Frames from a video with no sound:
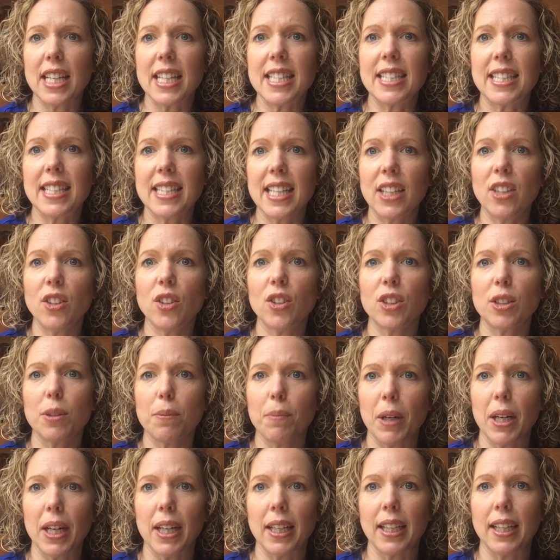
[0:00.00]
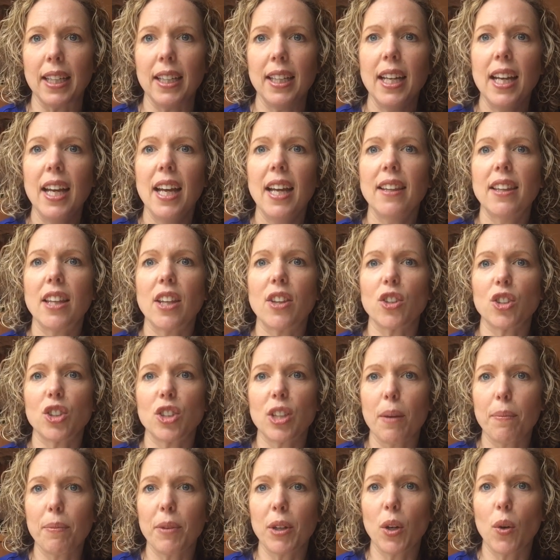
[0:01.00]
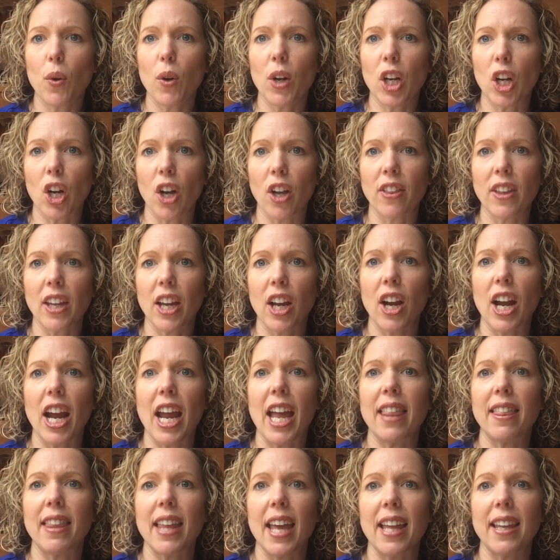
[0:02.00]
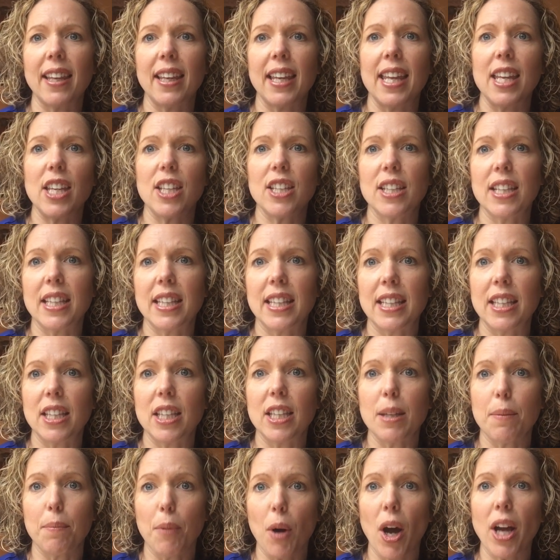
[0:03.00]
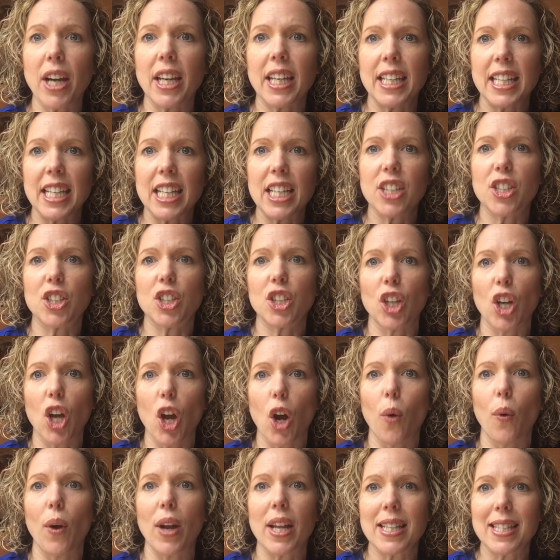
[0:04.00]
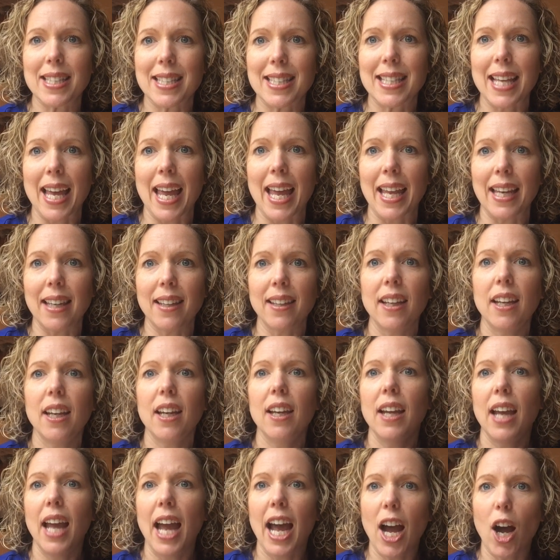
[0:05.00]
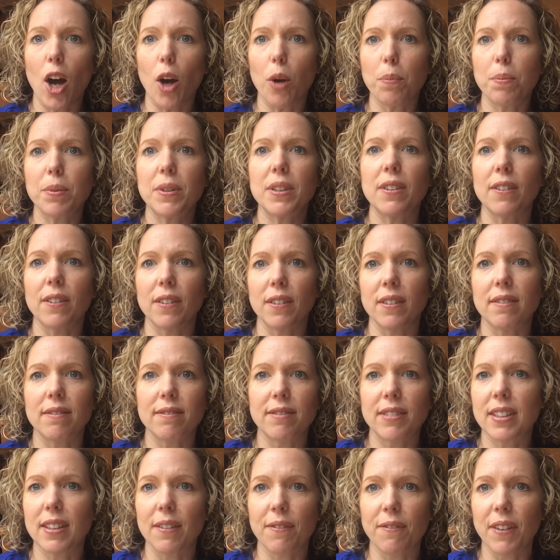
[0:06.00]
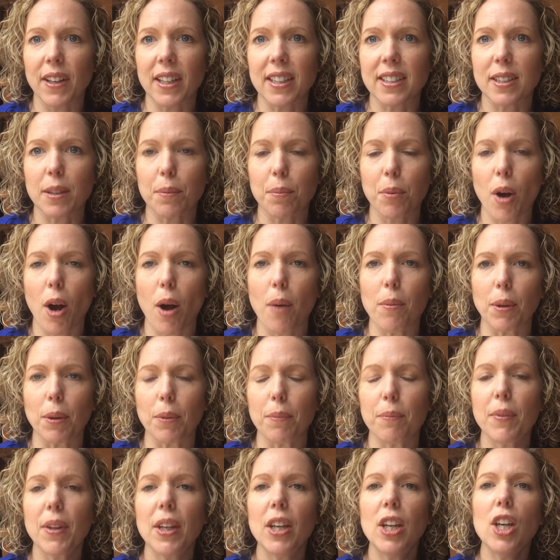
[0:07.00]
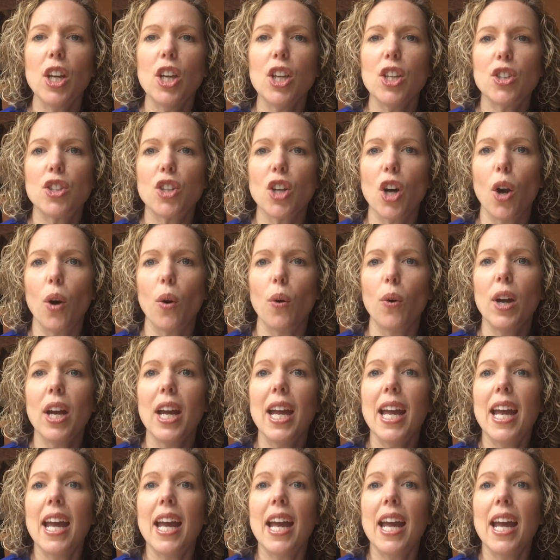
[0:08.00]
signals the body that there's something going on there and that the body needs to go and send help to fix the problem. So